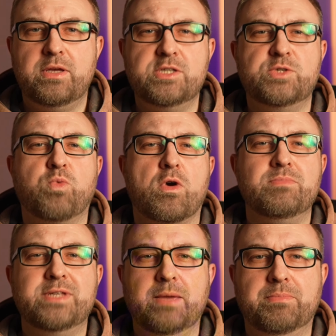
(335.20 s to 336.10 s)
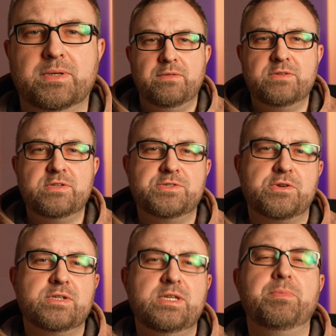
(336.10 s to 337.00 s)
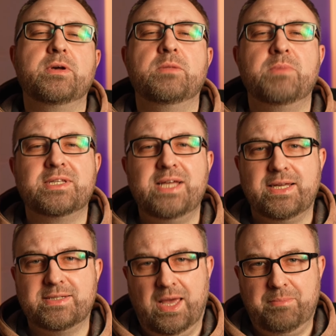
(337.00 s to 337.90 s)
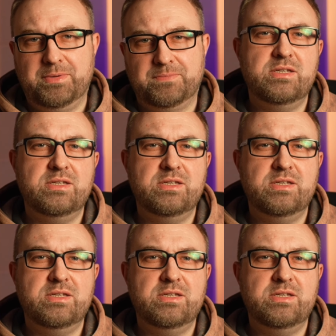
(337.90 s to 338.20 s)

is worm tape. This is your typical magnetic tape,